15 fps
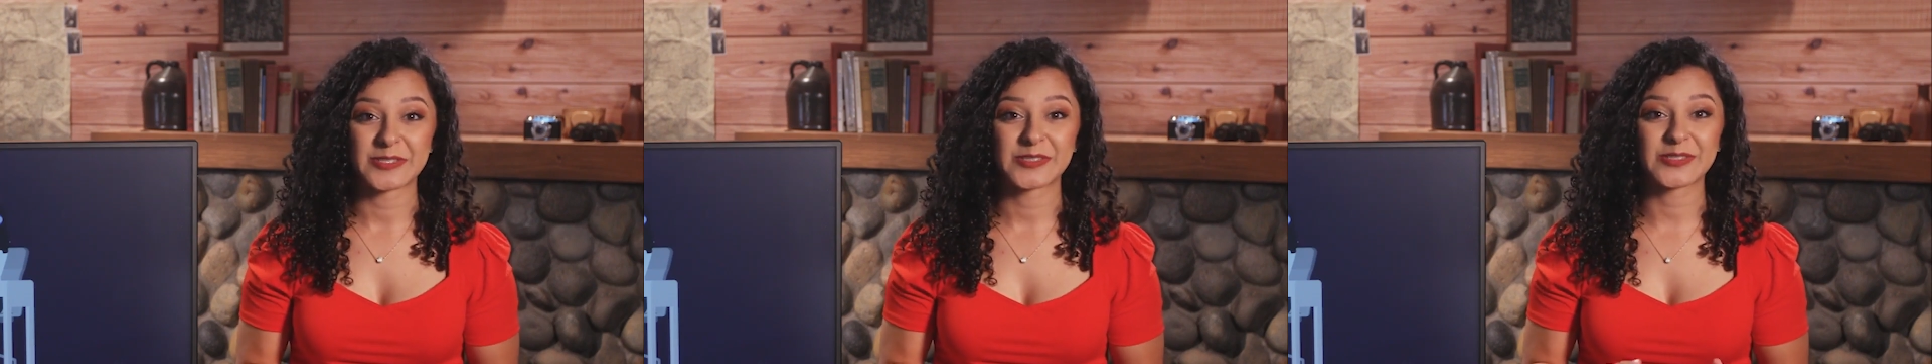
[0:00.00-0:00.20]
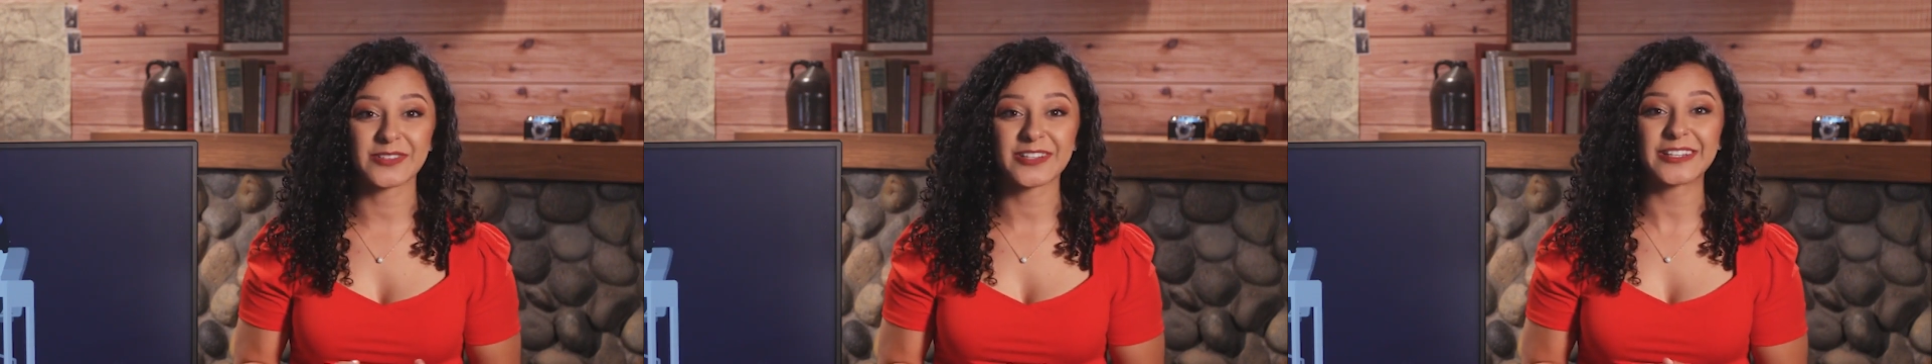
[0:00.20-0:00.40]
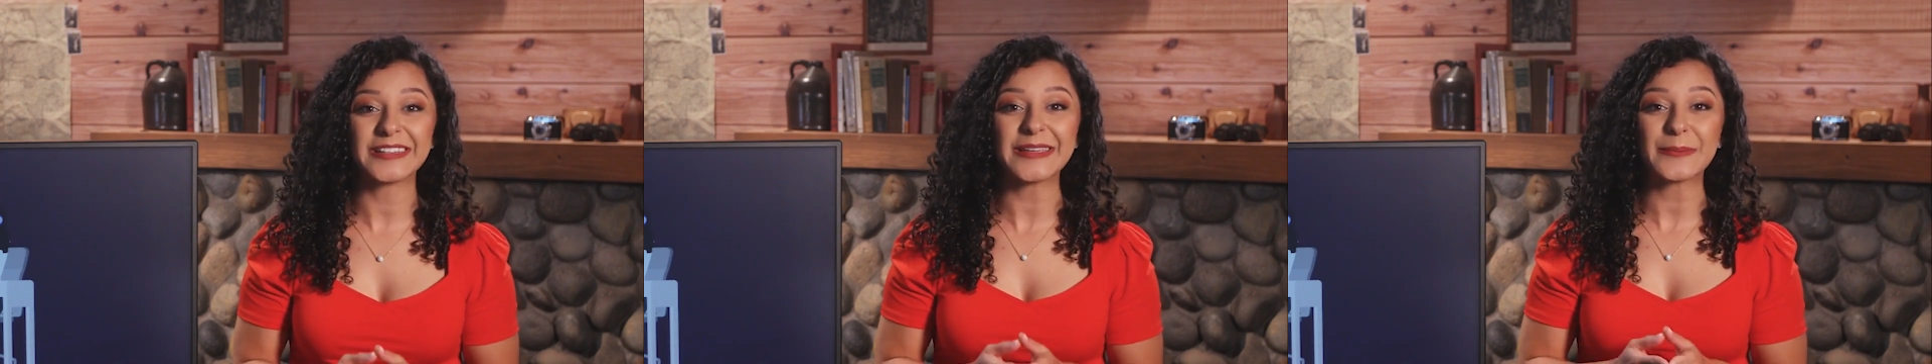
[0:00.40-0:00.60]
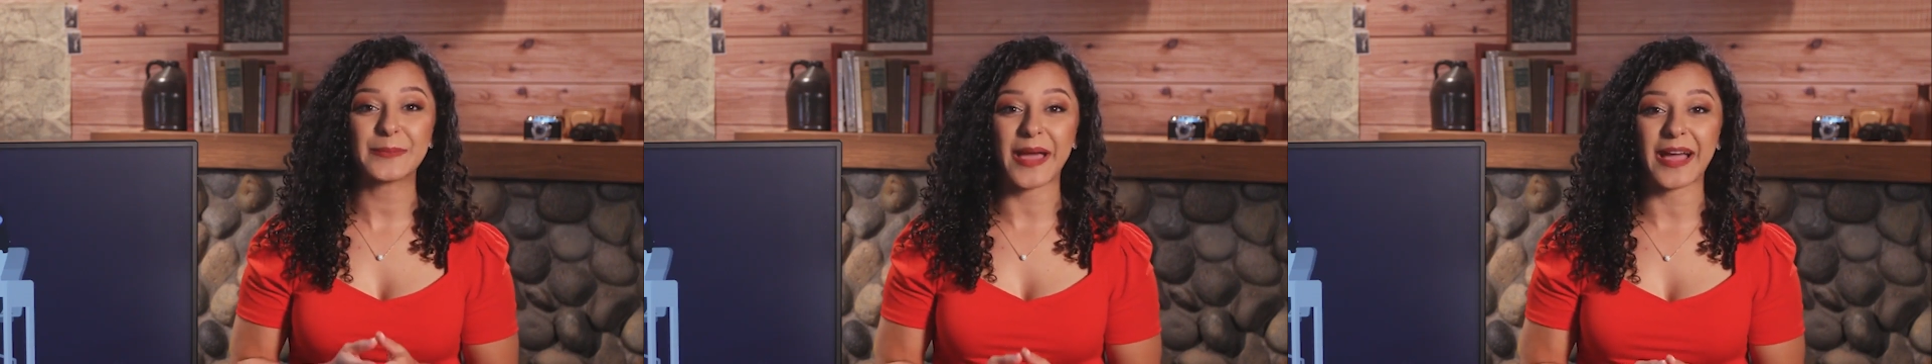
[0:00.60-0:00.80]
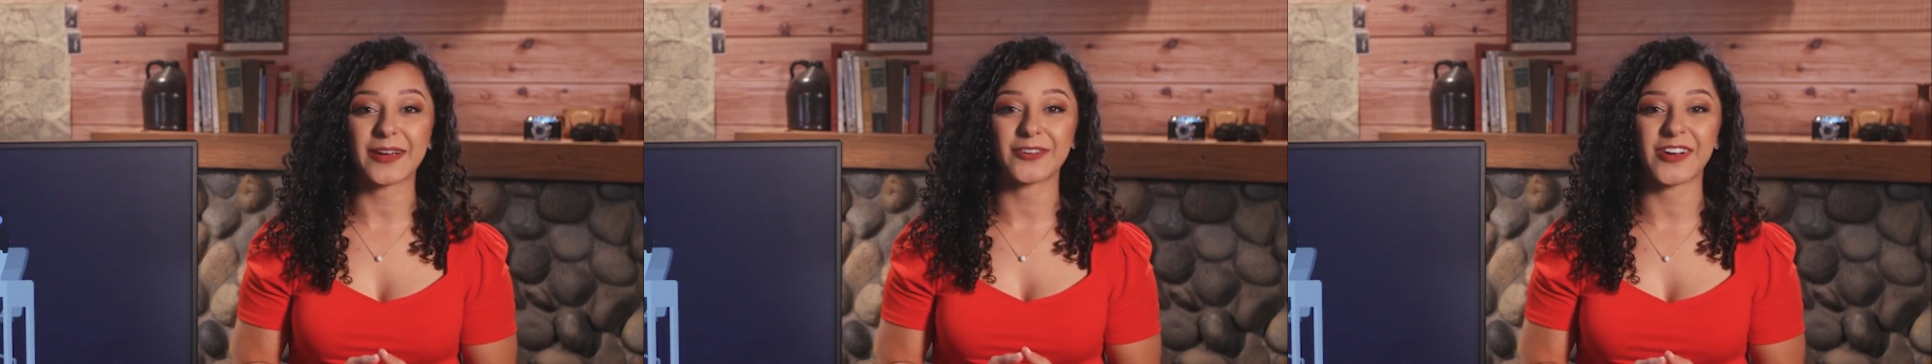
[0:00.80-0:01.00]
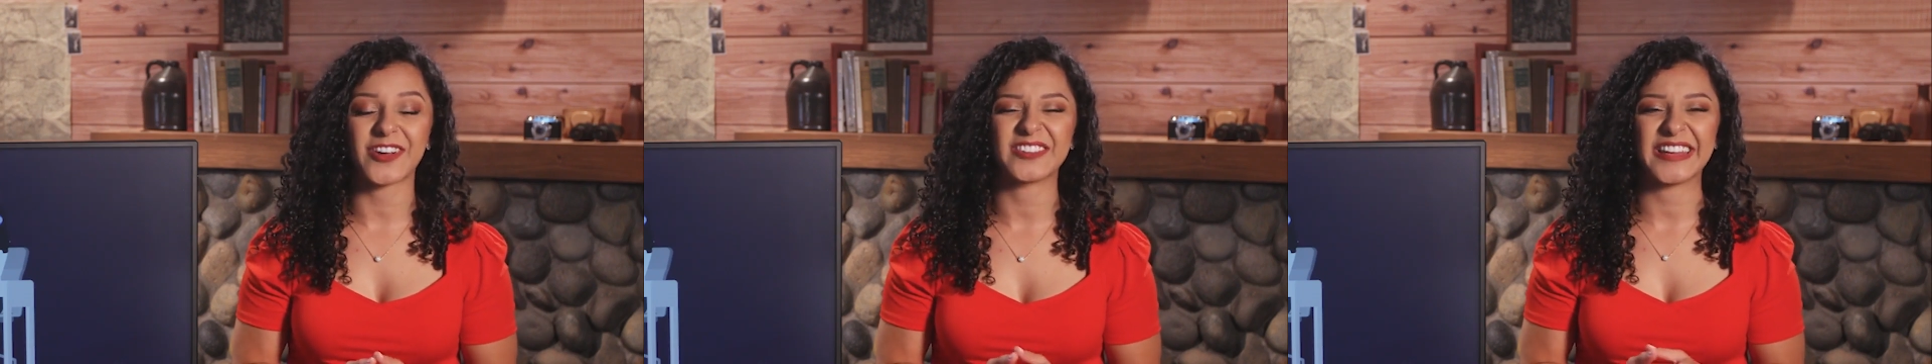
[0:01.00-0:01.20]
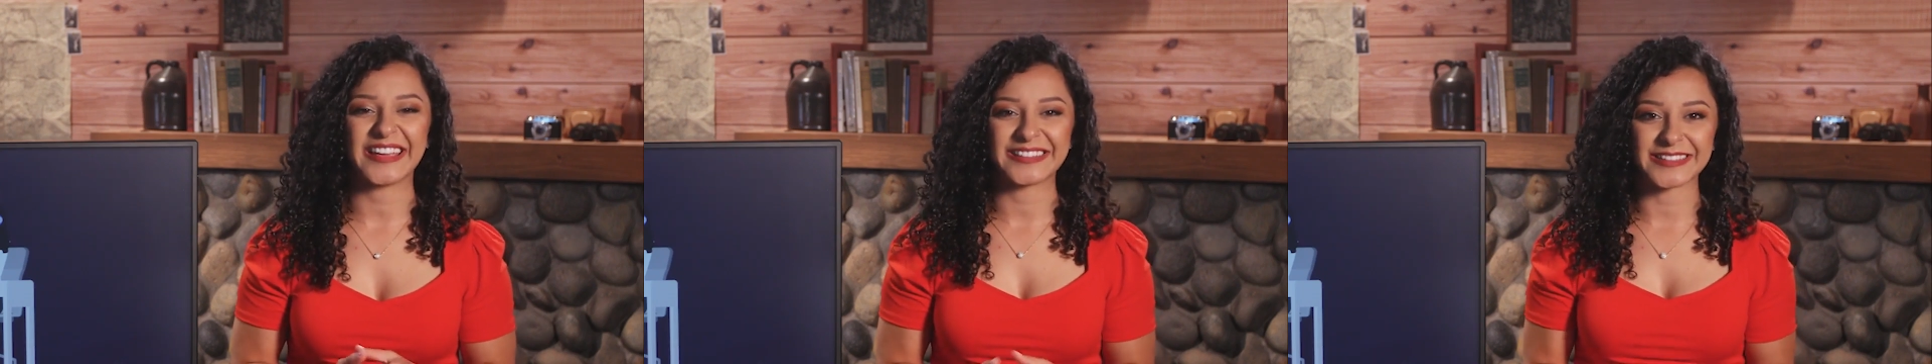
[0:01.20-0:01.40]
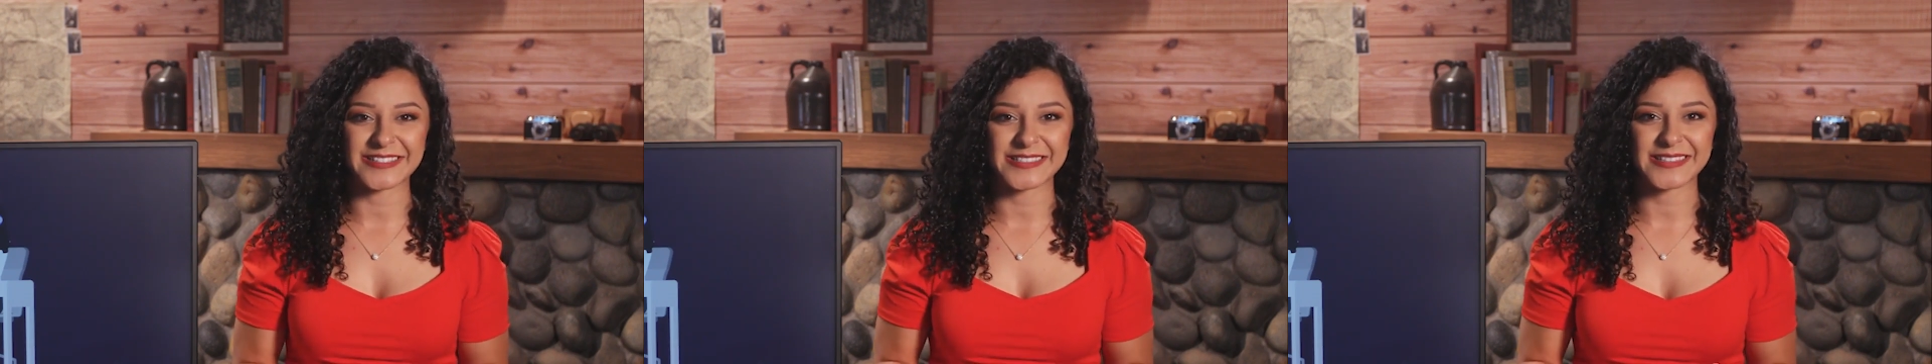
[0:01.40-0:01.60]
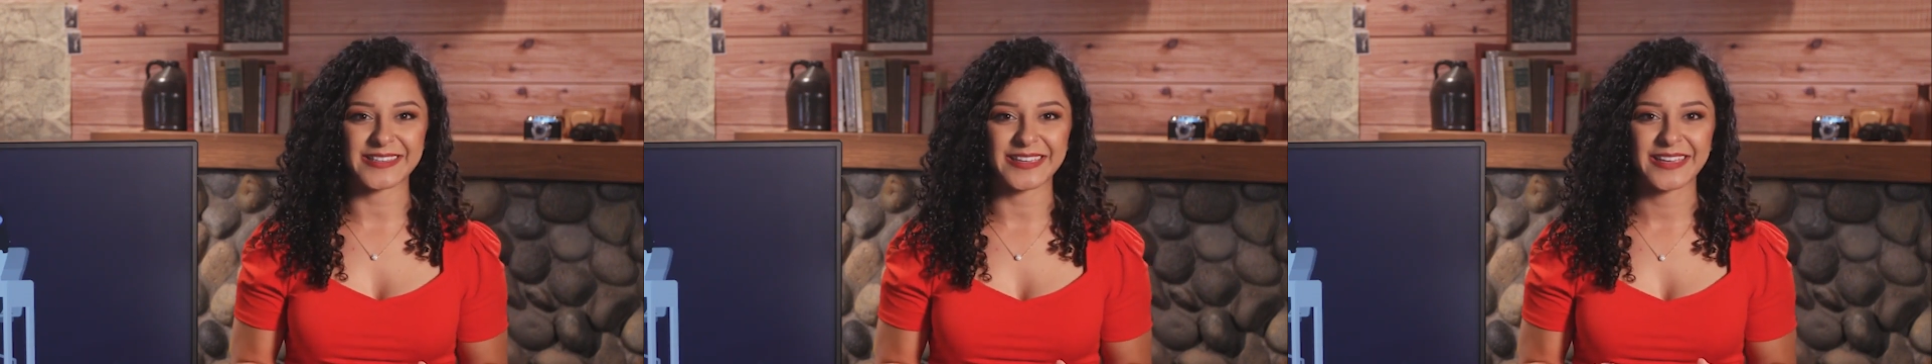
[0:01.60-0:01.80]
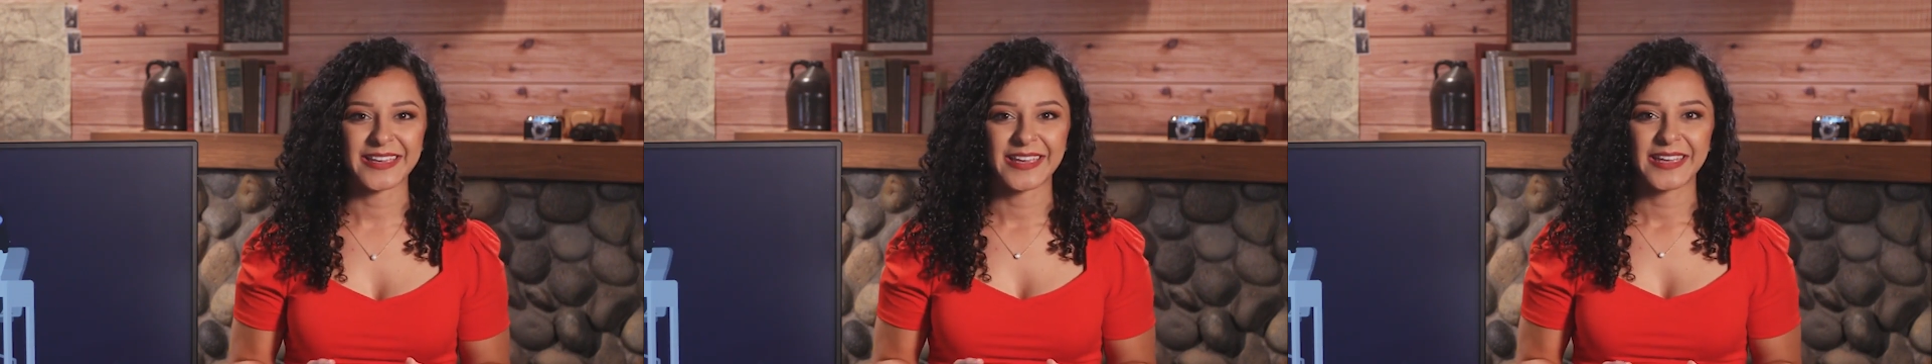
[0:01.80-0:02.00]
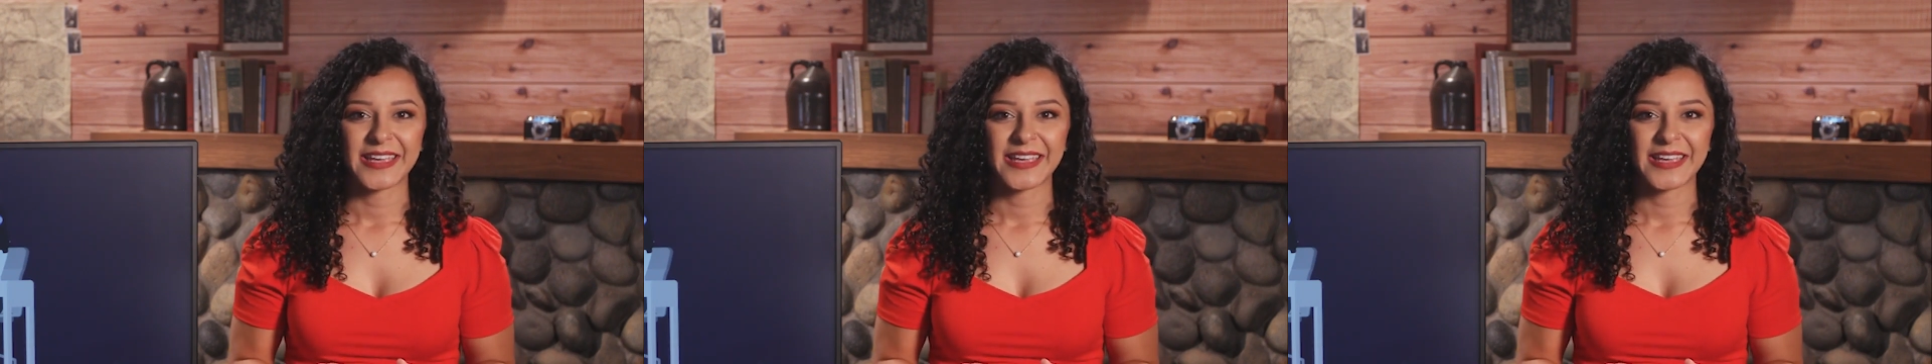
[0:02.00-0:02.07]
circling back around endlessly.